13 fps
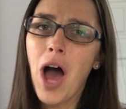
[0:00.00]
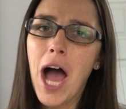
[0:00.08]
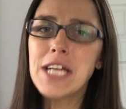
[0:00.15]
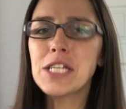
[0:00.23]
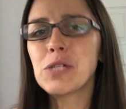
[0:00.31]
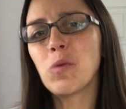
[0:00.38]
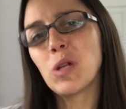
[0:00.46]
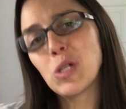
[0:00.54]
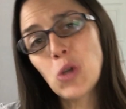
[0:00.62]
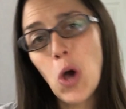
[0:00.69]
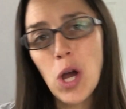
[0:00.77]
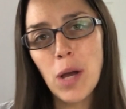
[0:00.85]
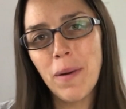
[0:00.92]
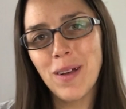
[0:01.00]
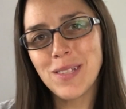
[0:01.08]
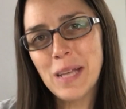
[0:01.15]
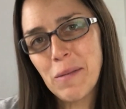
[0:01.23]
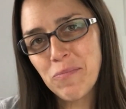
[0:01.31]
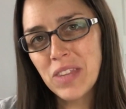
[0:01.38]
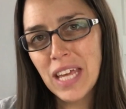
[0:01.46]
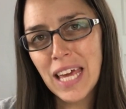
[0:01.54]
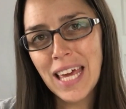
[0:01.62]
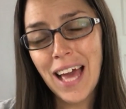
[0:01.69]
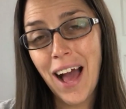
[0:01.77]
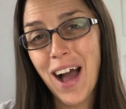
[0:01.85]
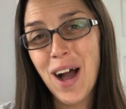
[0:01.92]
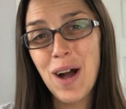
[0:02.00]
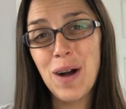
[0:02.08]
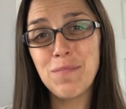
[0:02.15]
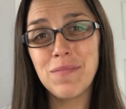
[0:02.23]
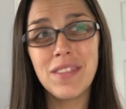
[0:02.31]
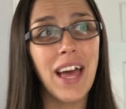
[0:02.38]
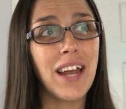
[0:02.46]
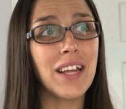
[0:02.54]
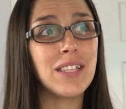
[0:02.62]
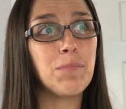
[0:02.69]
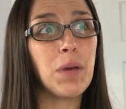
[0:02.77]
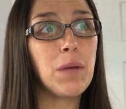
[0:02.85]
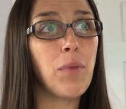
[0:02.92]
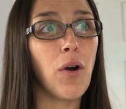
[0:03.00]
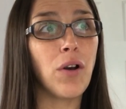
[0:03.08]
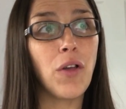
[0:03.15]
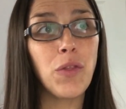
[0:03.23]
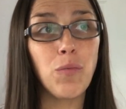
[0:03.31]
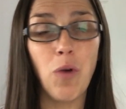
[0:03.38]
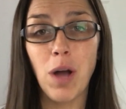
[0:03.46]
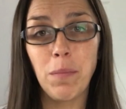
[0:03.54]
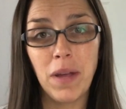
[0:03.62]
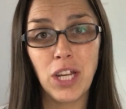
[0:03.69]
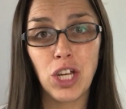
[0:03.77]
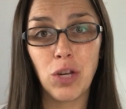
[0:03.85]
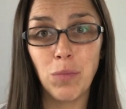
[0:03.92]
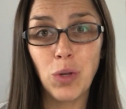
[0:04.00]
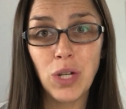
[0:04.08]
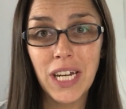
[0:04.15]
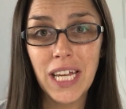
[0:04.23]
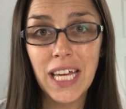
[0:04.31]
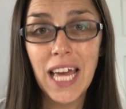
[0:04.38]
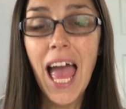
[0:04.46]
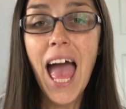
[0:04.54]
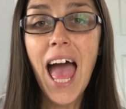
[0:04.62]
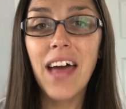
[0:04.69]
I just want to talk about something that is a big part of the rock painting community,